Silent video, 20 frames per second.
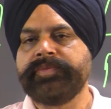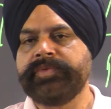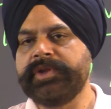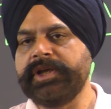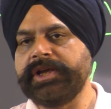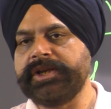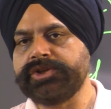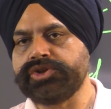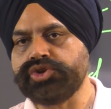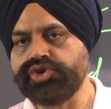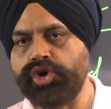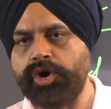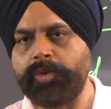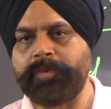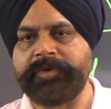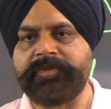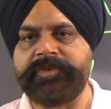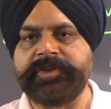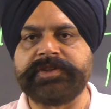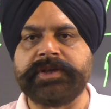there is no
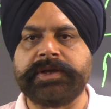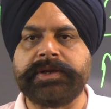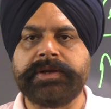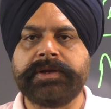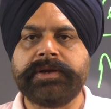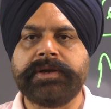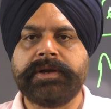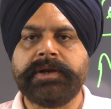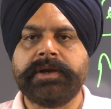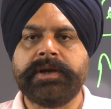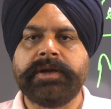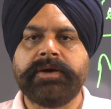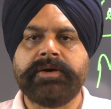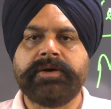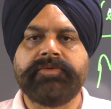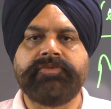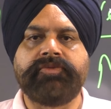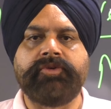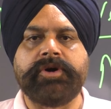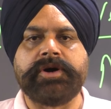provision
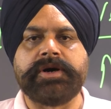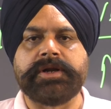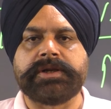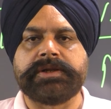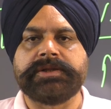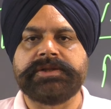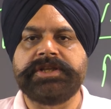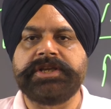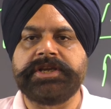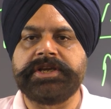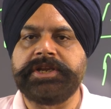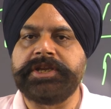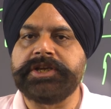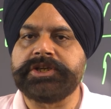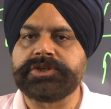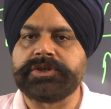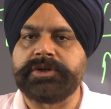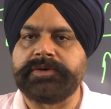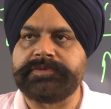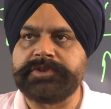for the
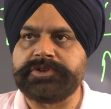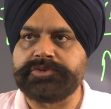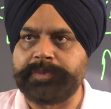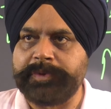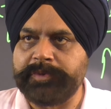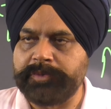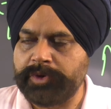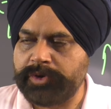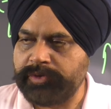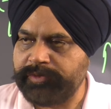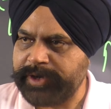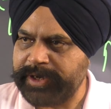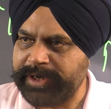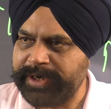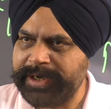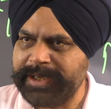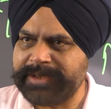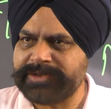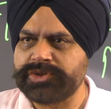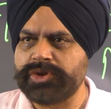creation of the Supreme Court of
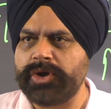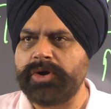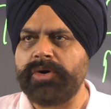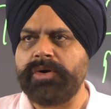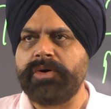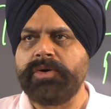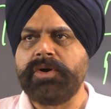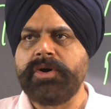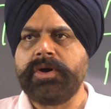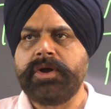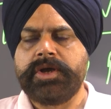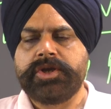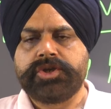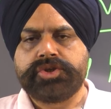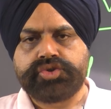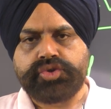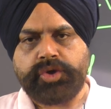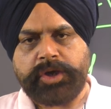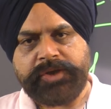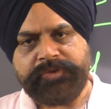Canada.
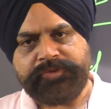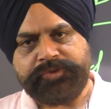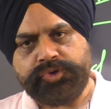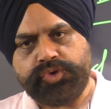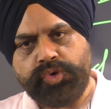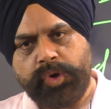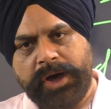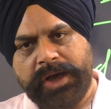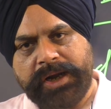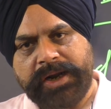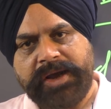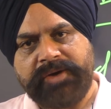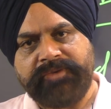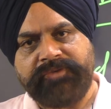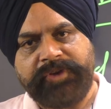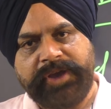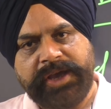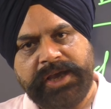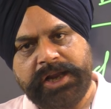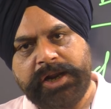So if you are
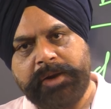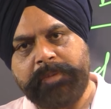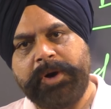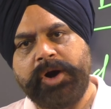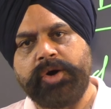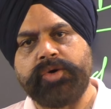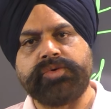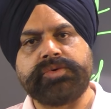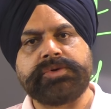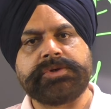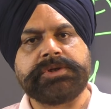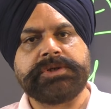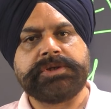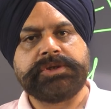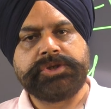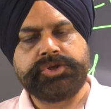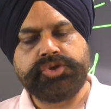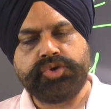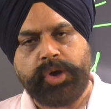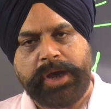aware about,
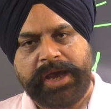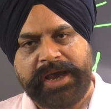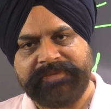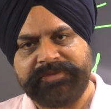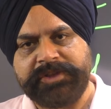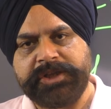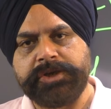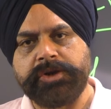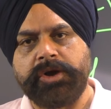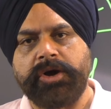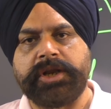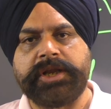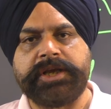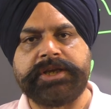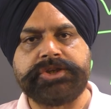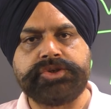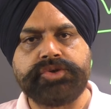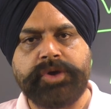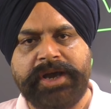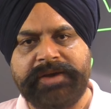you have the
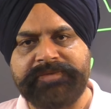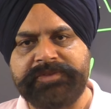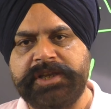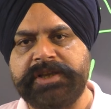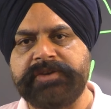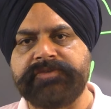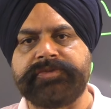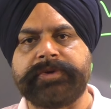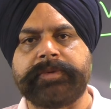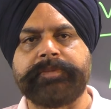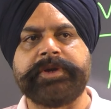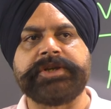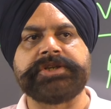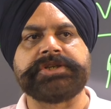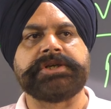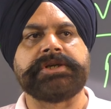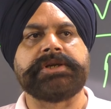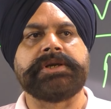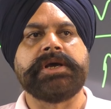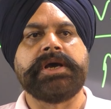knowledge, you have the
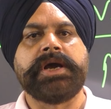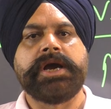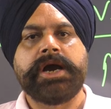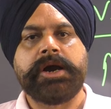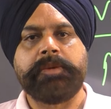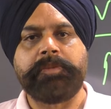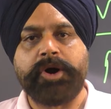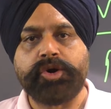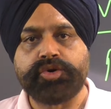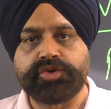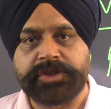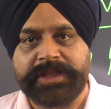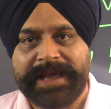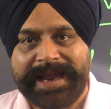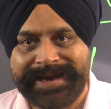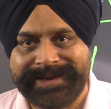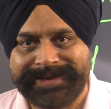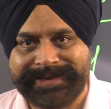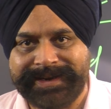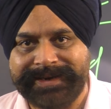information about
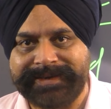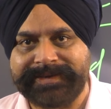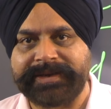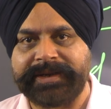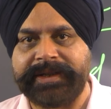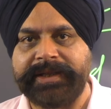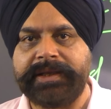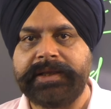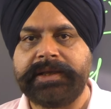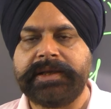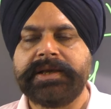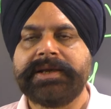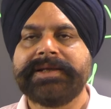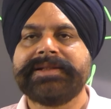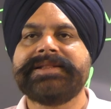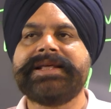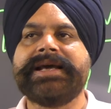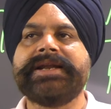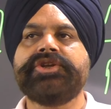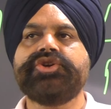that country,
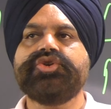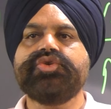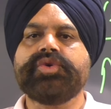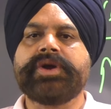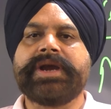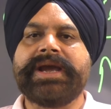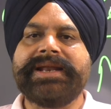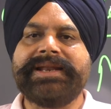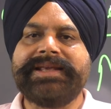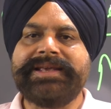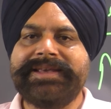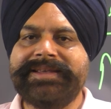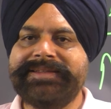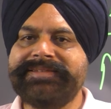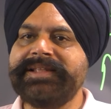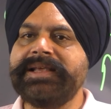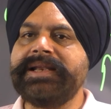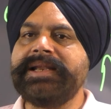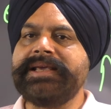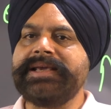then you can
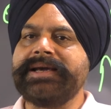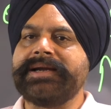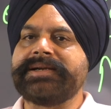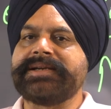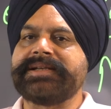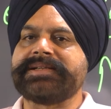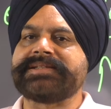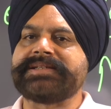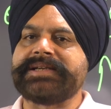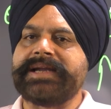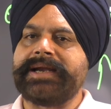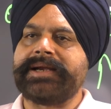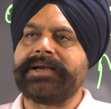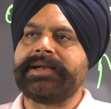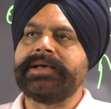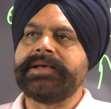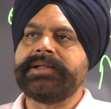easily understand